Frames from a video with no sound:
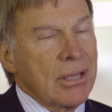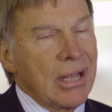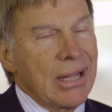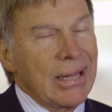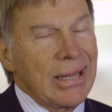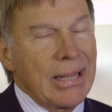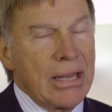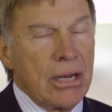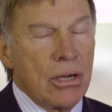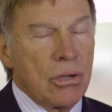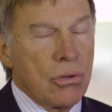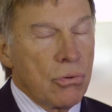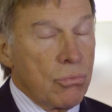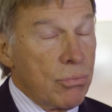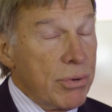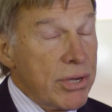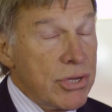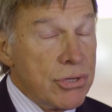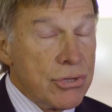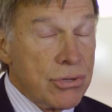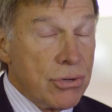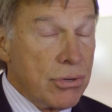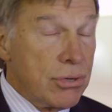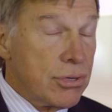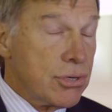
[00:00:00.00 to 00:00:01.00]
clinical
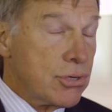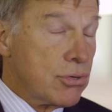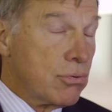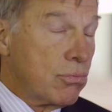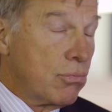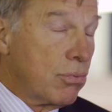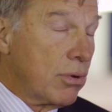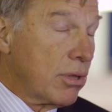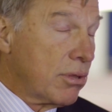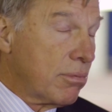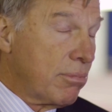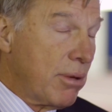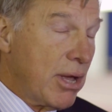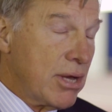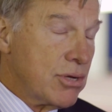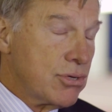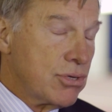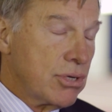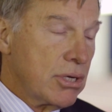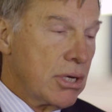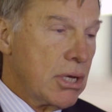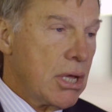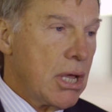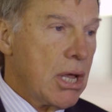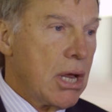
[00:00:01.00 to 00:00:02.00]
research with
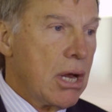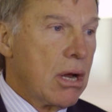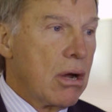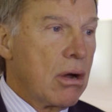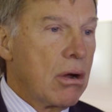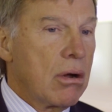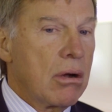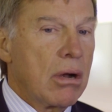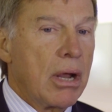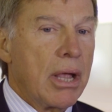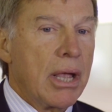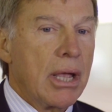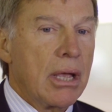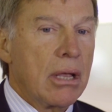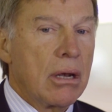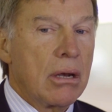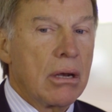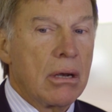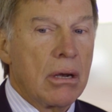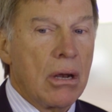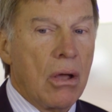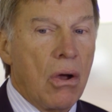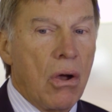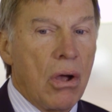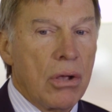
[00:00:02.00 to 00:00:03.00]
patient care
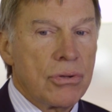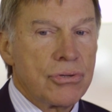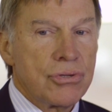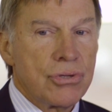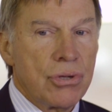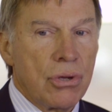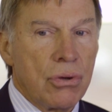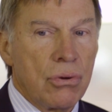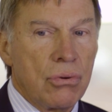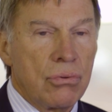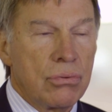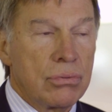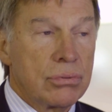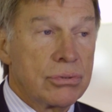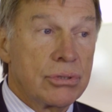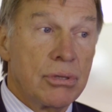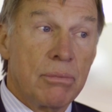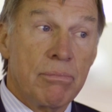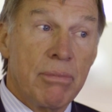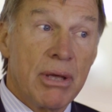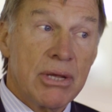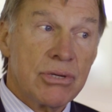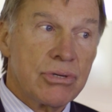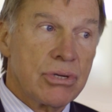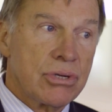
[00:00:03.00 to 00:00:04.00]
and also
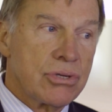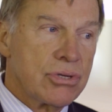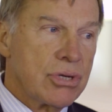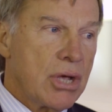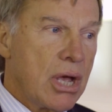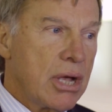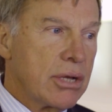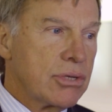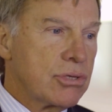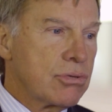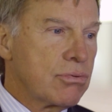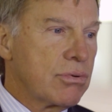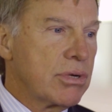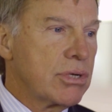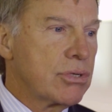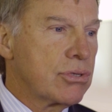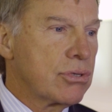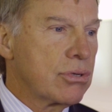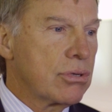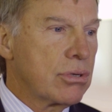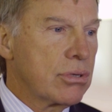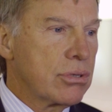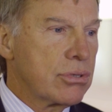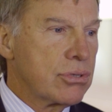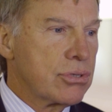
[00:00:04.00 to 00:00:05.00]
some basic science
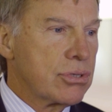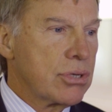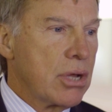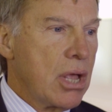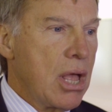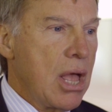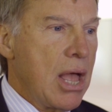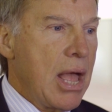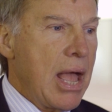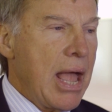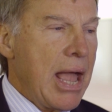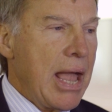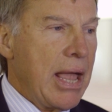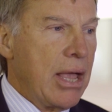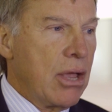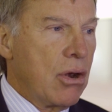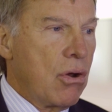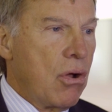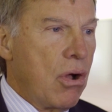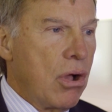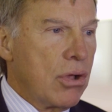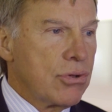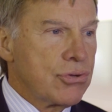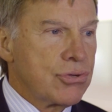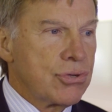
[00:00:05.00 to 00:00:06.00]
research and
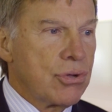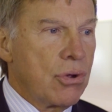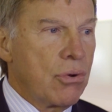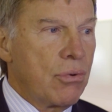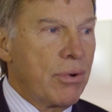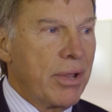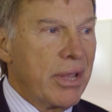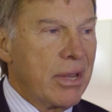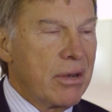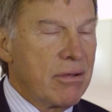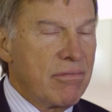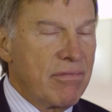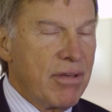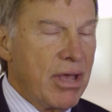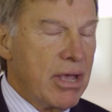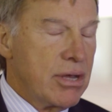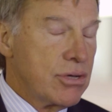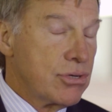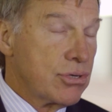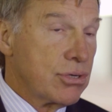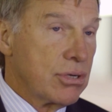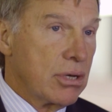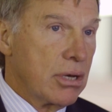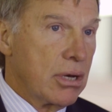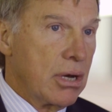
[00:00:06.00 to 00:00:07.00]
also
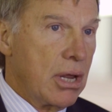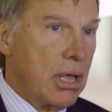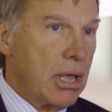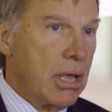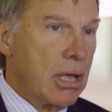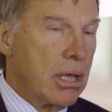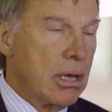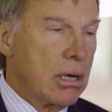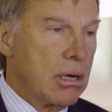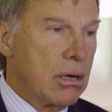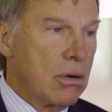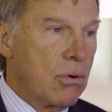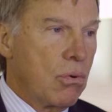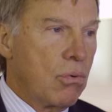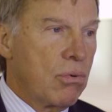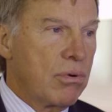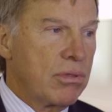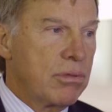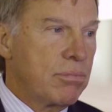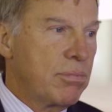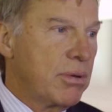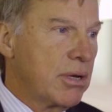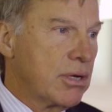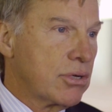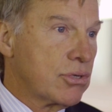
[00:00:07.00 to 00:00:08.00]
innovation. And
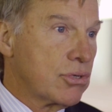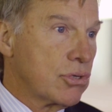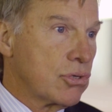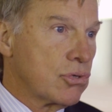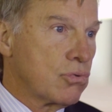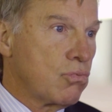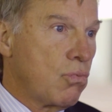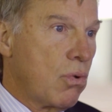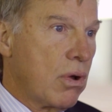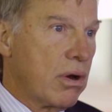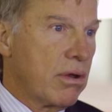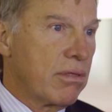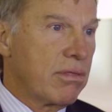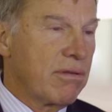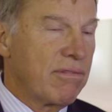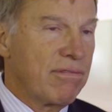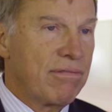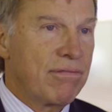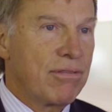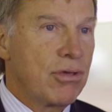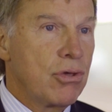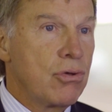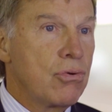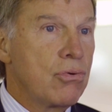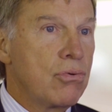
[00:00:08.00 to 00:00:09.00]
orthopedics is one of the
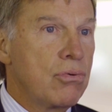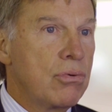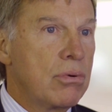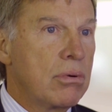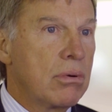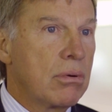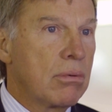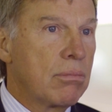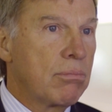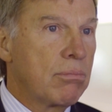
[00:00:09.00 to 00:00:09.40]
few